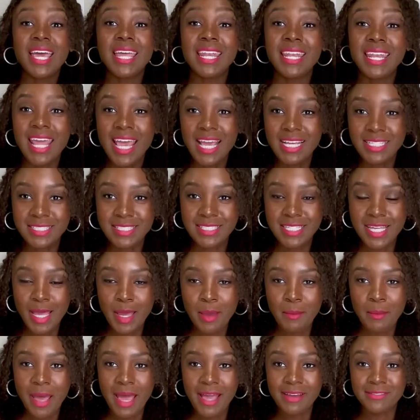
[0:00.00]
Next
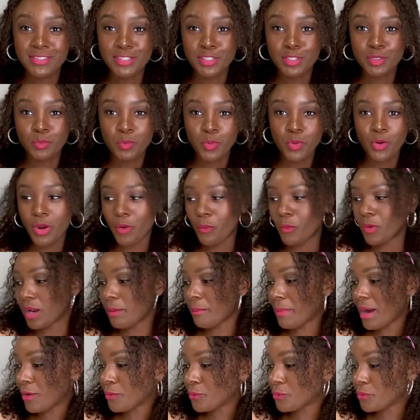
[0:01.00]
up, I have to support one
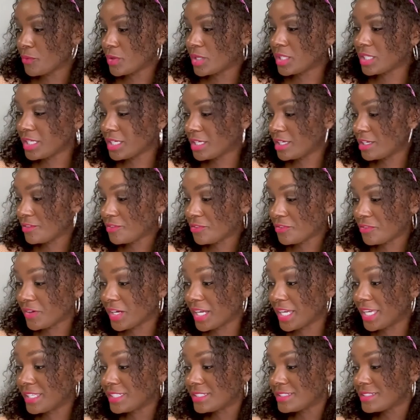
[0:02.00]
of my really good
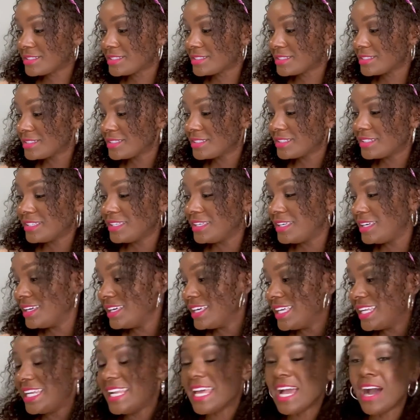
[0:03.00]
friends.
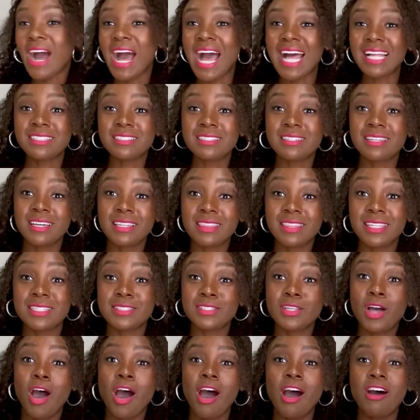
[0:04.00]
Now, I took
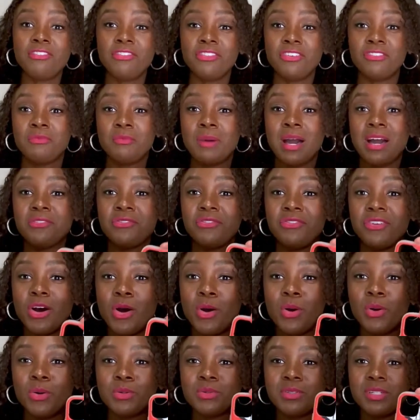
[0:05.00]
this off of my
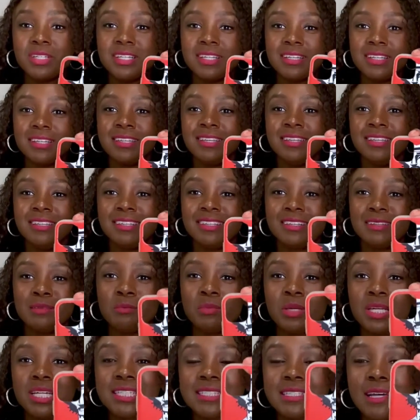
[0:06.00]
phone
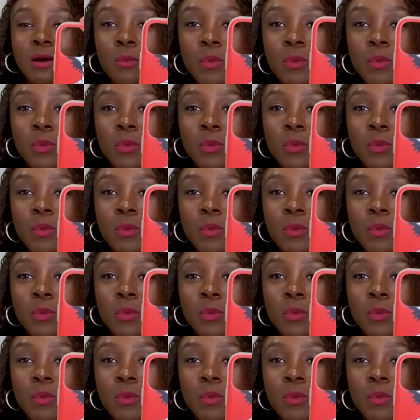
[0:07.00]
because I